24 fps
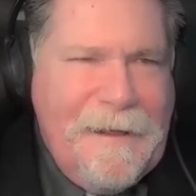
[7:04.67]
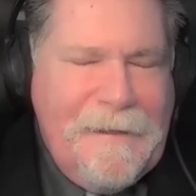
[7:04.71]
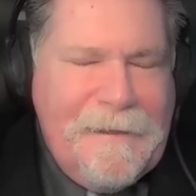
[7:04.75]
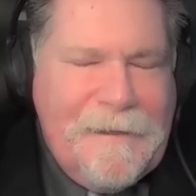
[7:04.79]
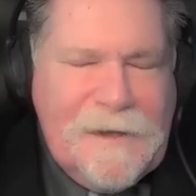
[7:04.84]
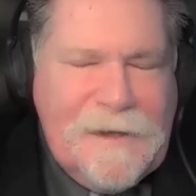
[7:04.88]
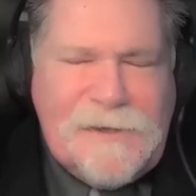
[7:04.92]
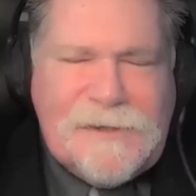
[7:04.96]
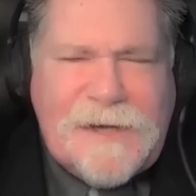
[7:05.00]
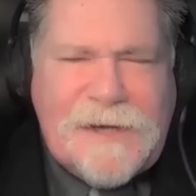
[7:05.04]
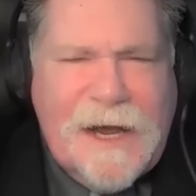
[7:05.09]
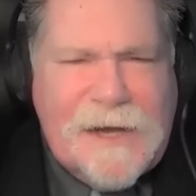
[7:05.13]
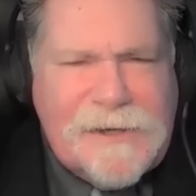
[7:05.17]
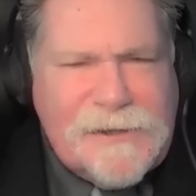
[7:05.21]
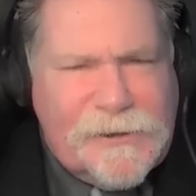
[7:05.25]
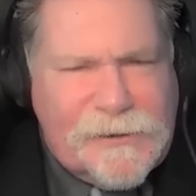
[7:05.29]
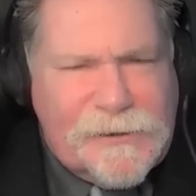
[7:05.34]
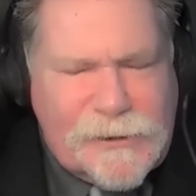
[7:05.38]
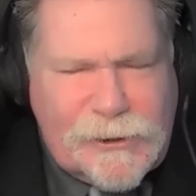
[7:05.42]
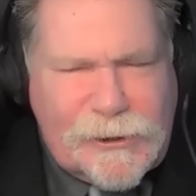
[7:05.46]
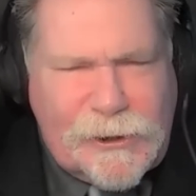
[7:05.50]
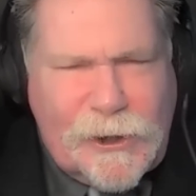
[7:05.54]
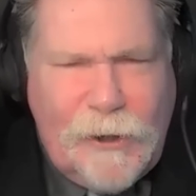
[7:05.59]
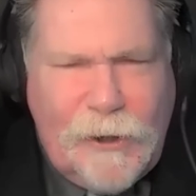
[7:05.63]
These guys are
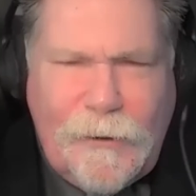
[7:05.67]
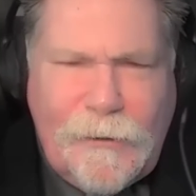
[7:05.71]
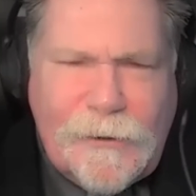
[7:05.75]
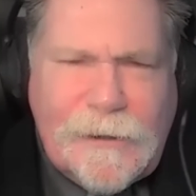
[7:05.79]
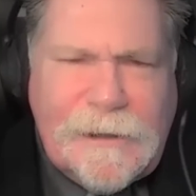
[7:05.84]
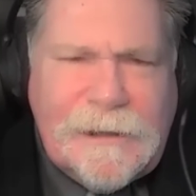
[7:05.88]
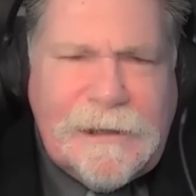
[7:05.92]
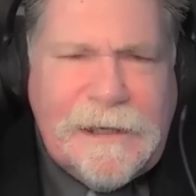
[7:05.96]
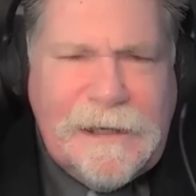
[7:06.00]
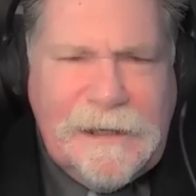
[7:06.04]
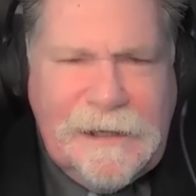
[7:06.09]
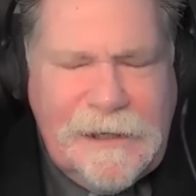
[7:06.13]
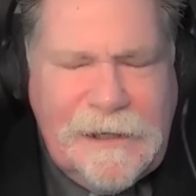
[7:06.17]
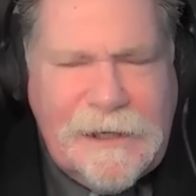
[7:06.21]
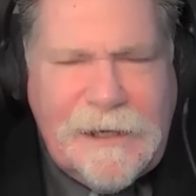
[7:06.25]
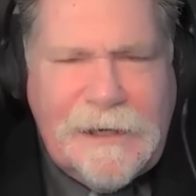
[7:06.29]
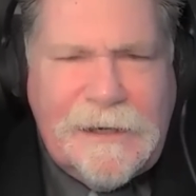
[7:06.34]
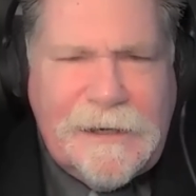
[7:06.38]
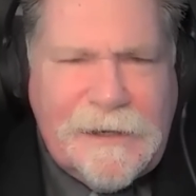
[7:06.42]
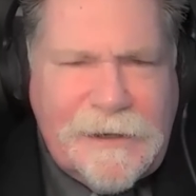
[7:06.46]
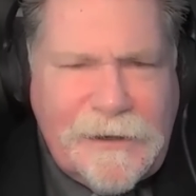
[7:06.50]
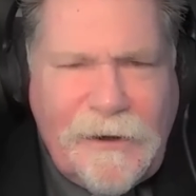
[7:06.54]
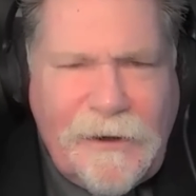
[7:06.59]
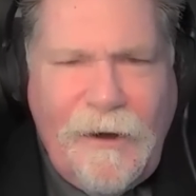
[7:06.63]
totally
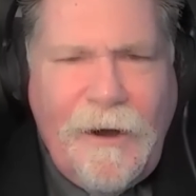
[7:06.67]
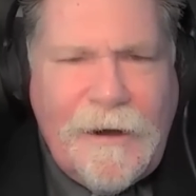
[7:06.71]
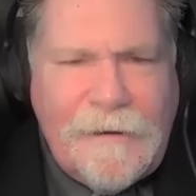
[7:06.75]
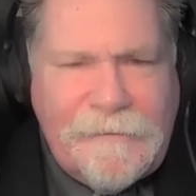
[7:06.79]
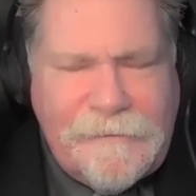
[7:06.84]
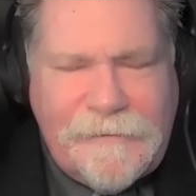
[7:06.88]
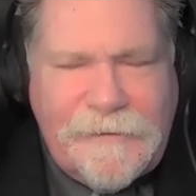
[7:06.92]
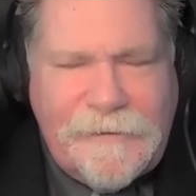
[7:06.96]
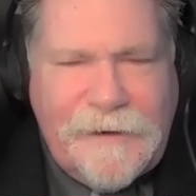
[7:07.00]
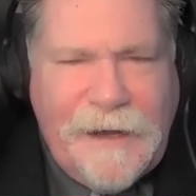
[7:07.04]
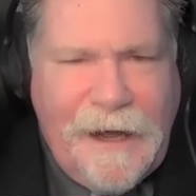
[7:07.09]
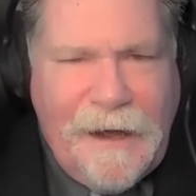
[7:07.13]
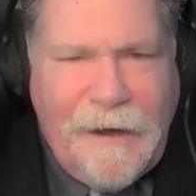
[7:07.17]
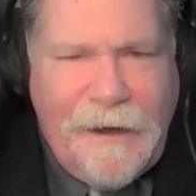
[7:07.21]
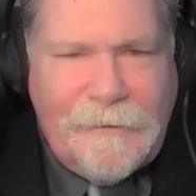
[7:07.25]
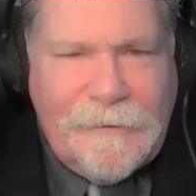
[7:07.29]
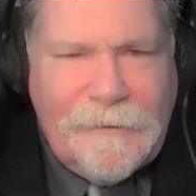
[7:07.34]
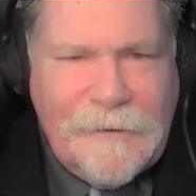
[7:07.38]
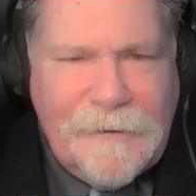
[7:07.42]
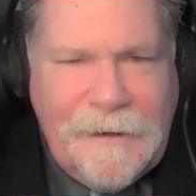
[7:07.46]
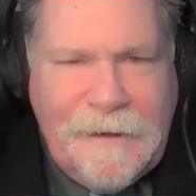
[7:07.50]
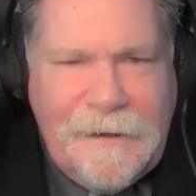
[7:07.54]
cut off now.